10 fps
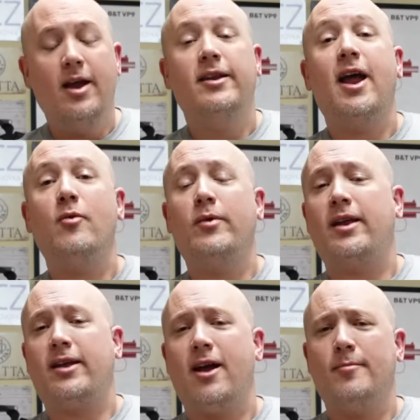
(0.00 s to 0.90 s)
Now, when
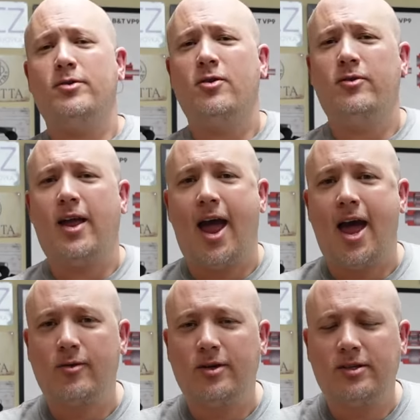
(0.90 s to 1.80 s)
it comes to the
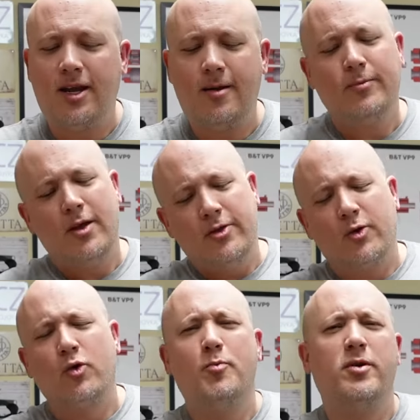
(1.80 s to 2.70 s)
accuracy, the
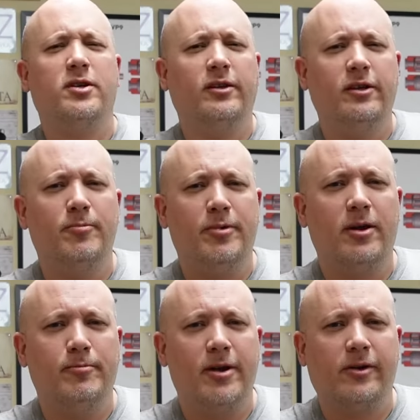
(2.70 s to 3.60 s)
group was a little
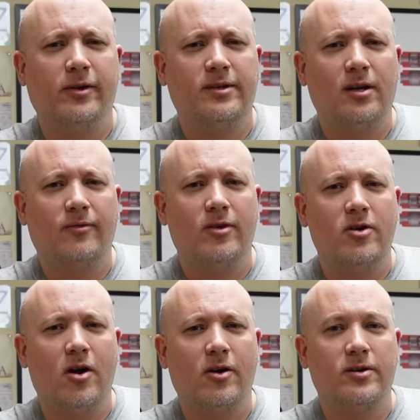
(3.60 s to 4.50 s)
bit bigger at 7
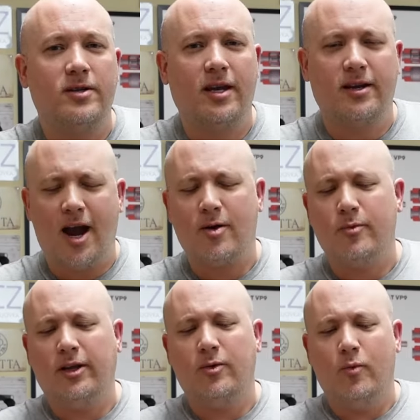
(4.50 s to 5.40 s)
yards than I
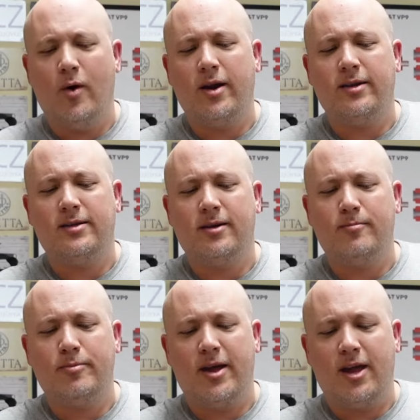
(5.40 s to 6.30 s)
really want it to
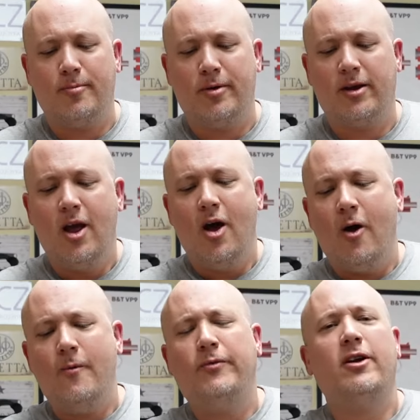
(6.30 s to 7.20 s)
be, but
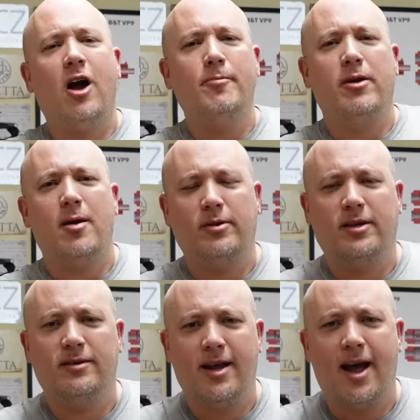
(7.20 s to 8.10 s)
hopefully I'll be able
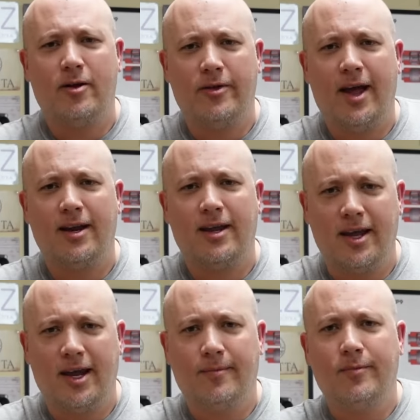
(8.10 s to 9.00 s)
to dial that
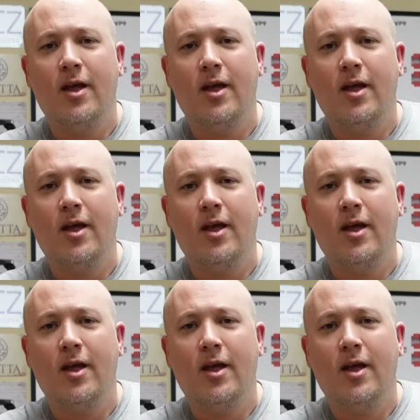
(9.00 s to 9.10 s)
in.